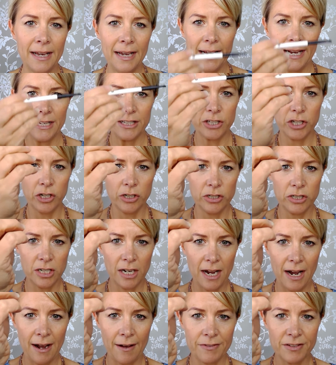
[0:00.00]
it's good to
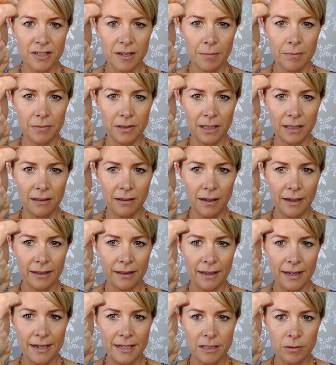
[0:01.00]
have something like
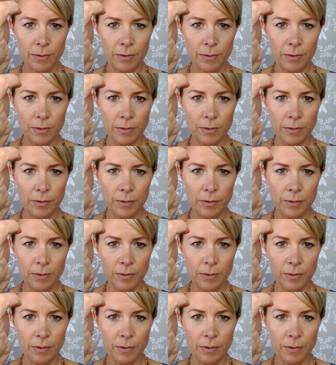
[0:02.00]
this,